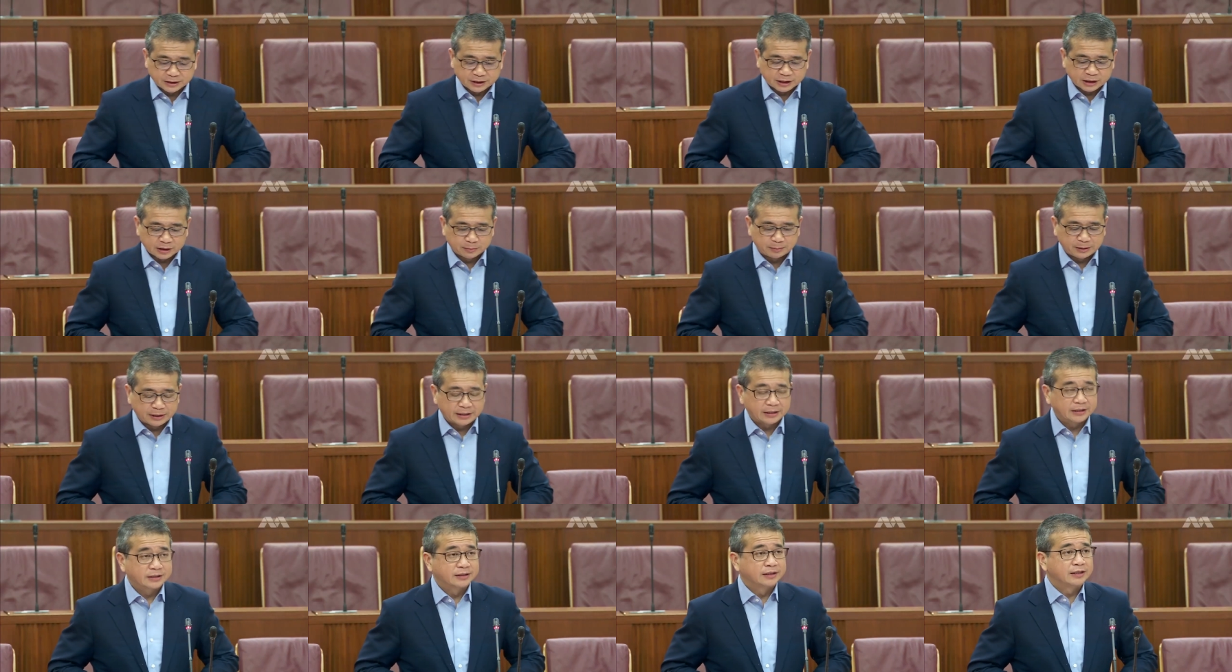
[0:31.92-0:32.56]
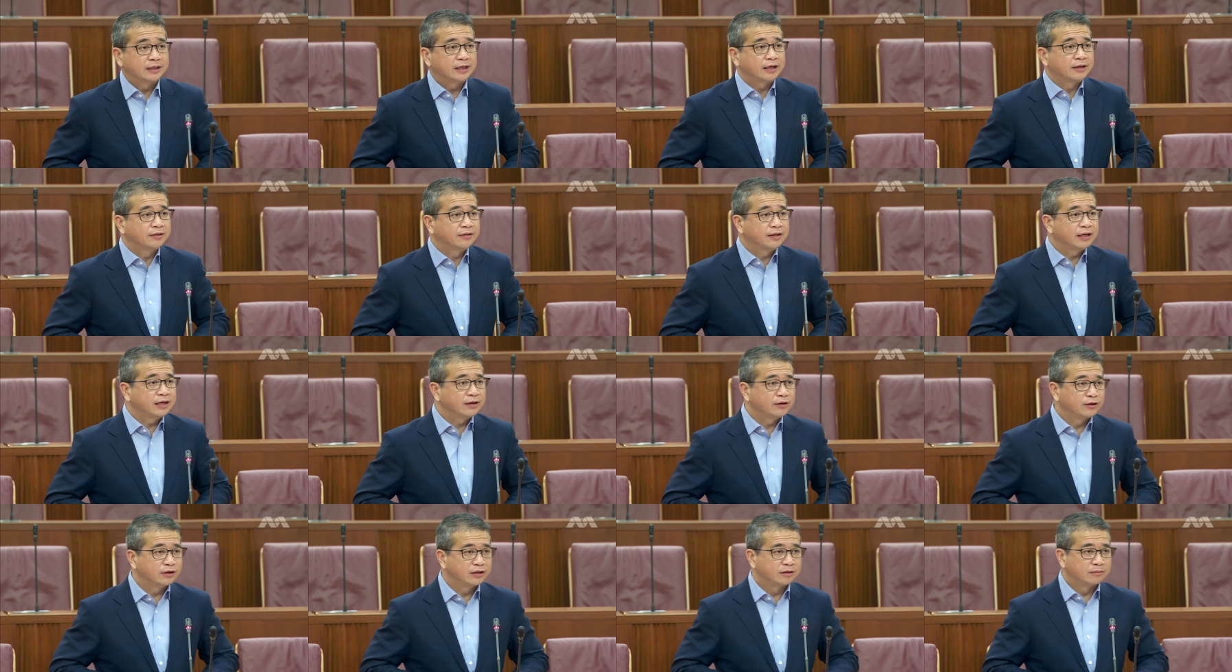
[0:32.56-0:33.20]
Mr. Speaker, sir, I
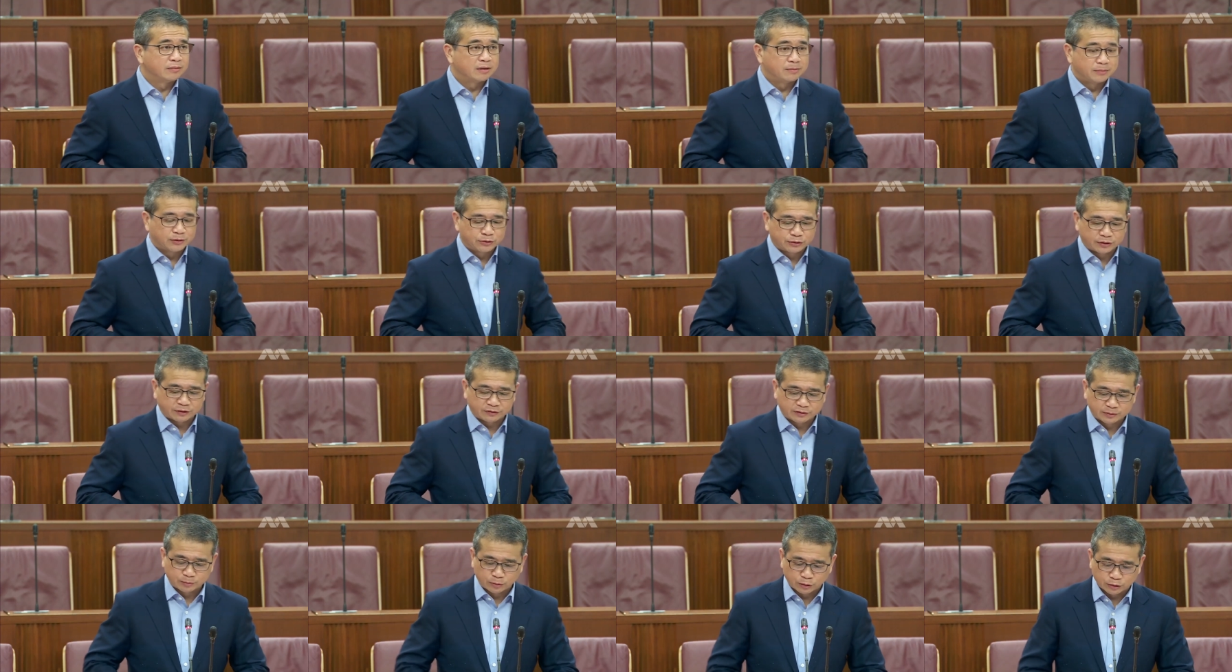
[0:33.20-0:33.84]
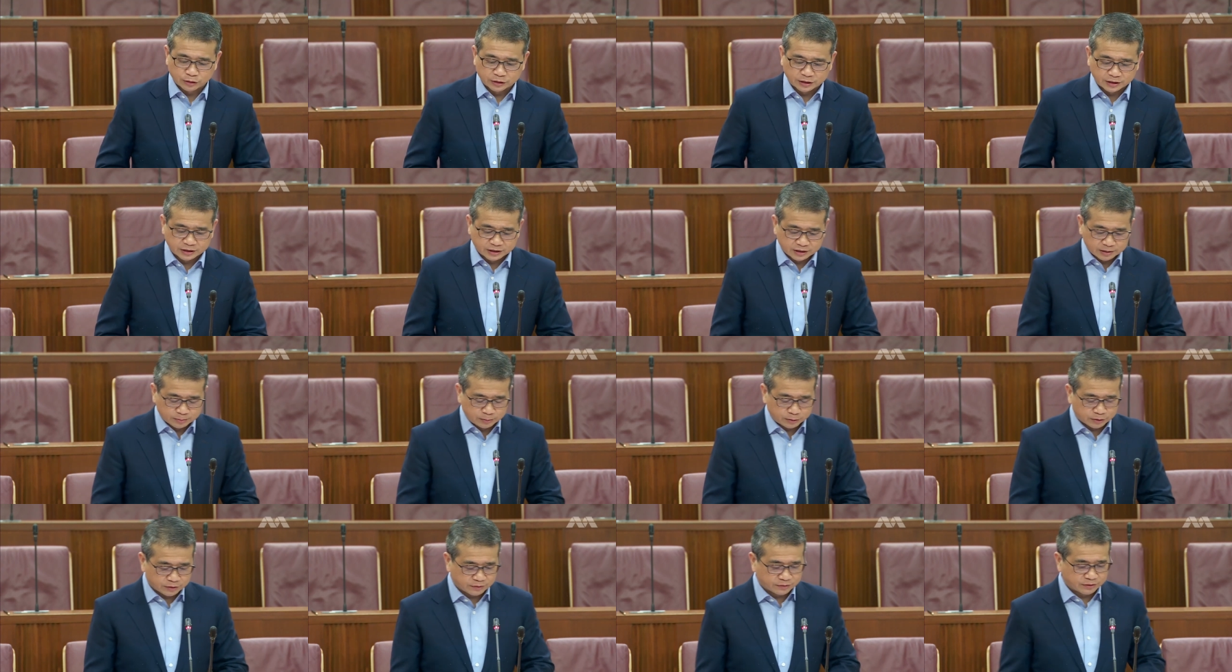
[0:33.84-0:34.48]
thank all the members who have spoken in
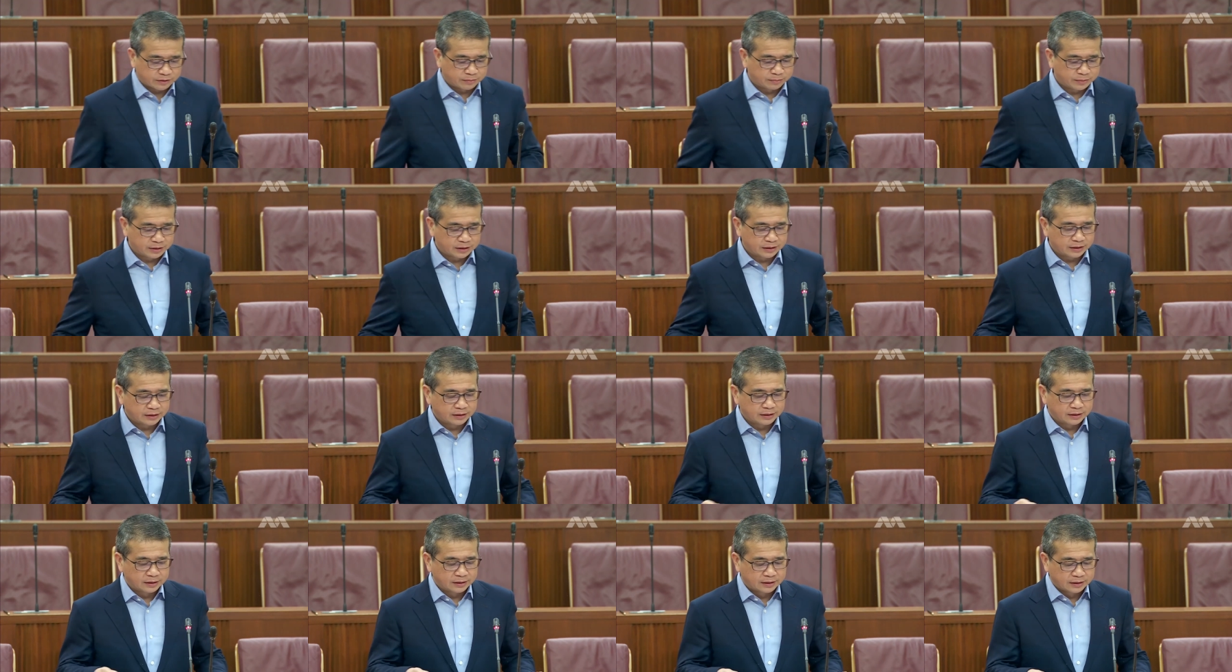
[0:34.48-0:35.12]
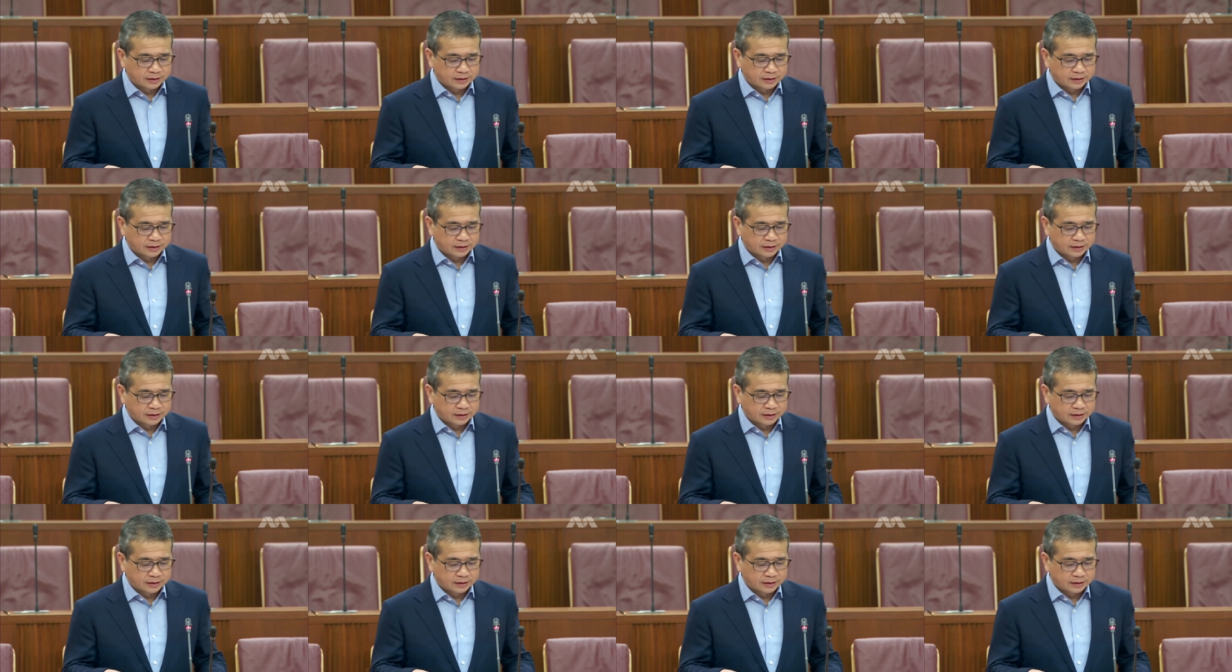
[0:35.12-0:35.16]
support of the bill.